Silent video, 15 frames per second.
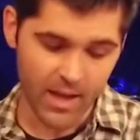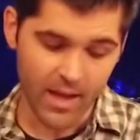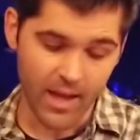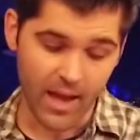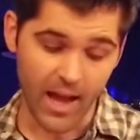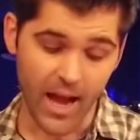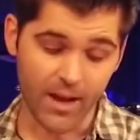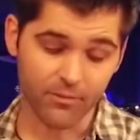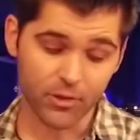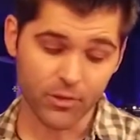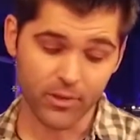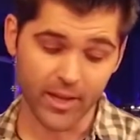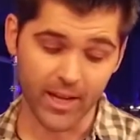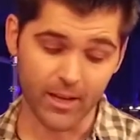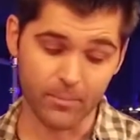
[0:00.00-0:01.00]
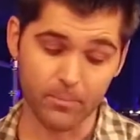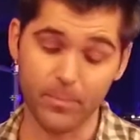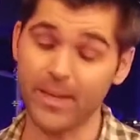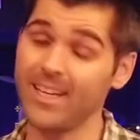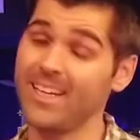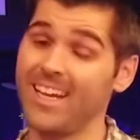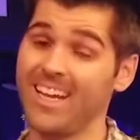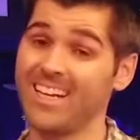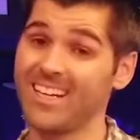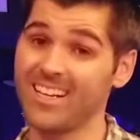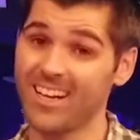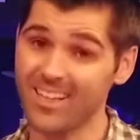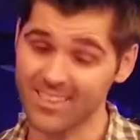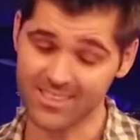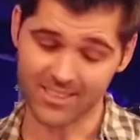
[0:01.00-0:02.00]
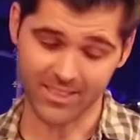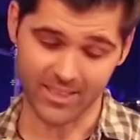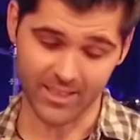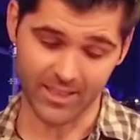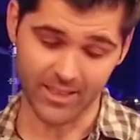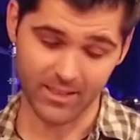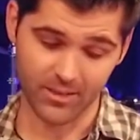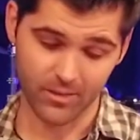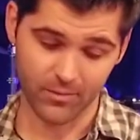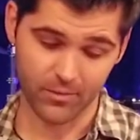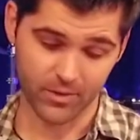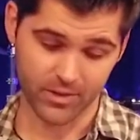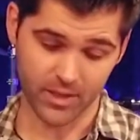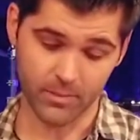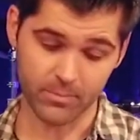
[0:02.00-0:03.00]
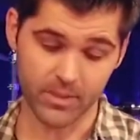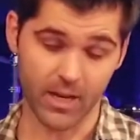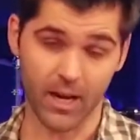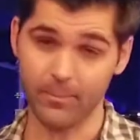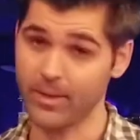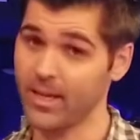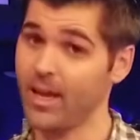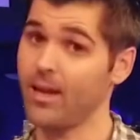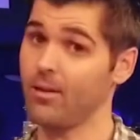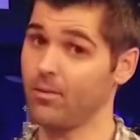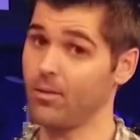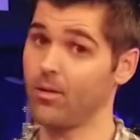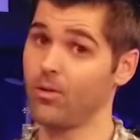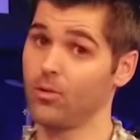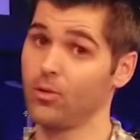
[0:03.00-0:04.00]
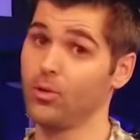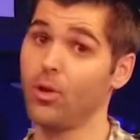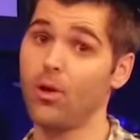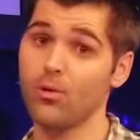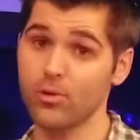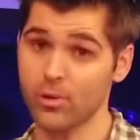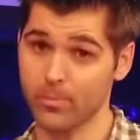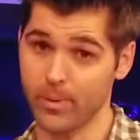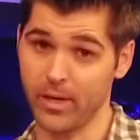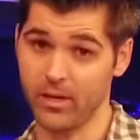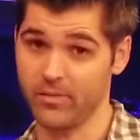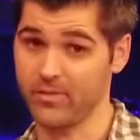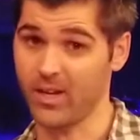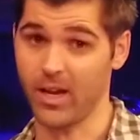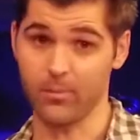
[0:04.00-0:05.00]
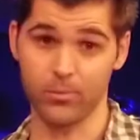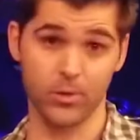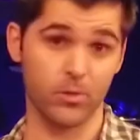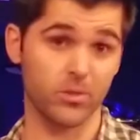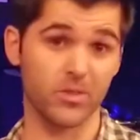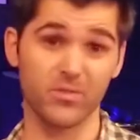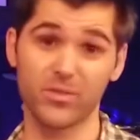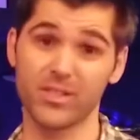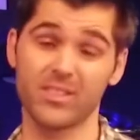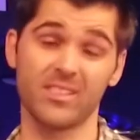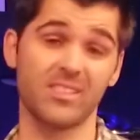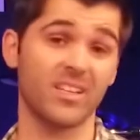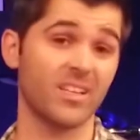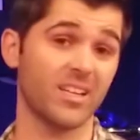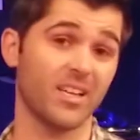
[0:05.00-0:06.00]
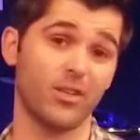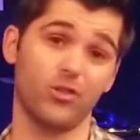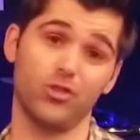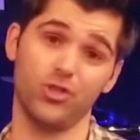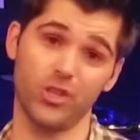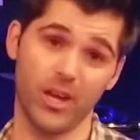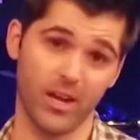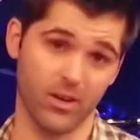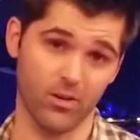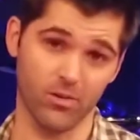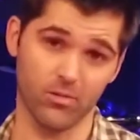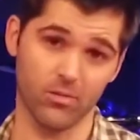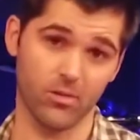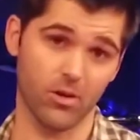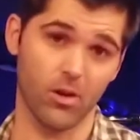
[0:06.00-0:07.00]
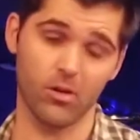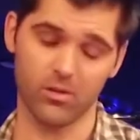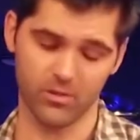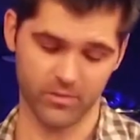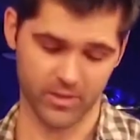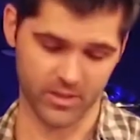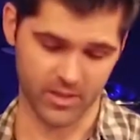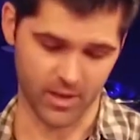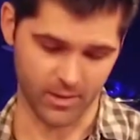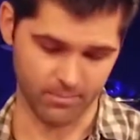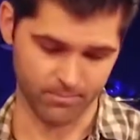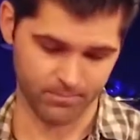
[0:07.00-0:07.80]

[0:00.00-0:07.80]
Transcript: After they had been in custody for some time, again, longer period of time, Joseph's just sitting in jail all of this time.